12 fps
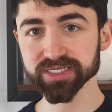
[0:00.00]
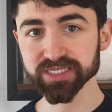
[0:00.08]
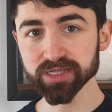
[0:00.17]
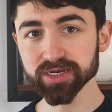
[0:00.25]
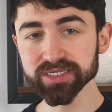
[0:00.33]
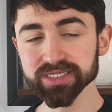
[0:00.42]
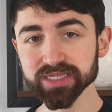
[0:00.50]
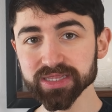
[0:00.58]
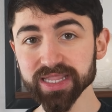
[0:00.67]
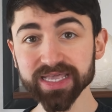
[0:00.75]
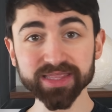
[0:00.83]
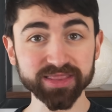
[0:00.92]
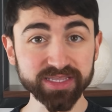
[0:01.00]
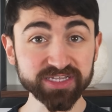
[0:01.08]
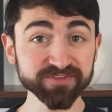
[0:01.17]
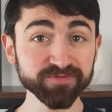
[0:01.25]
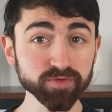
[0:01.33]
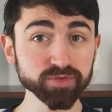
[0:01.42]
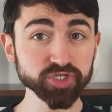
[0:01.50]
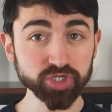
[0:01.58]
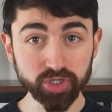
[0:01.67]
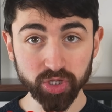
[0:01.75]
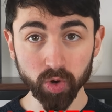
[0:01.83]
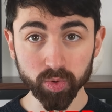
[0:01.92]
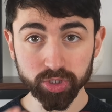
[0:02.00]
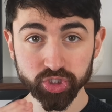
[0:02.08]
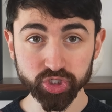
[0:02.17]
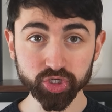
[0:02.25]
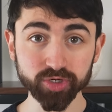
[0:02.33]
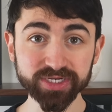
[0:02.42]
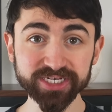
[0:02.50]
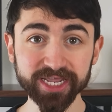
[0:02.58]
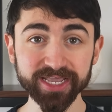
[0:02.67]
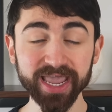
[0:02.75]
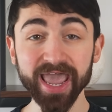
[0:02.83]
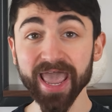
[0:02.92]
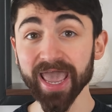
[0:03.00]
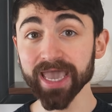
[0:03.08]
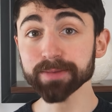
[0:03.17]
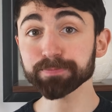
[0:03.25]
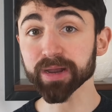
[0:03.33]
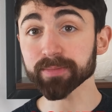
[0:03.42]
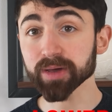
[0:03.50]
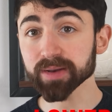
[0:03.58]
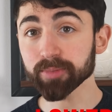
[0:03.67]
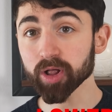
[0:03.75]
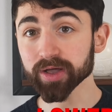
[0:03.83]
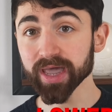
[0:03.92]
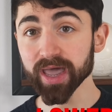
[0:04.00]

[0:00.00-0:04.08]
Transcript: studies link these foods to lower sugar intake and better metabolic